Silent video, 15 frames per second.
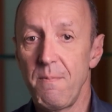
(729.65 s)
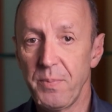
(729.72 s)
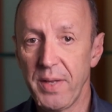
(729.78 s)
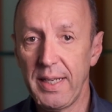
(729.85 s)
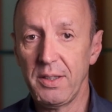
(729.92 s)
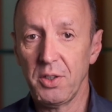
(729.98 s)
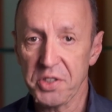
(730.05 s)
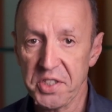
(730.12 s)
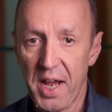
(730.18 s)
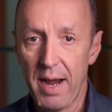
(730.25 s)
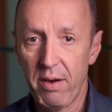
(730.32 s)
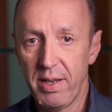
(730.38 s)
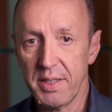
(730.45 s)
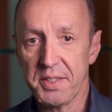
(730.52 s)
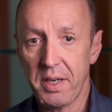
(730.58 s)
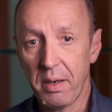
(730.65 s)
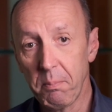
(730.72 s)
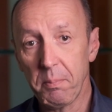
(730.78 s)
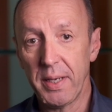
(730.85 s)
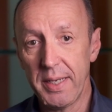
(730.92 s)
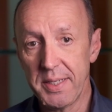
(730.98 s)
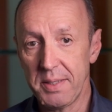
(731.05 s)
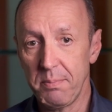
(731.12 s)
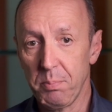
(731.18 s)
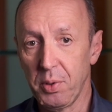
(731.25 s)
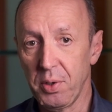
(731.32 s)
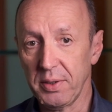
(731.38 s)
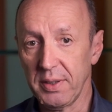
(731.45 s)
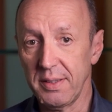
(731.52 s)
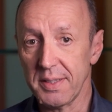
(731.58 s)
in those areas is
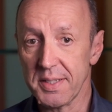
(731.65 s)
important.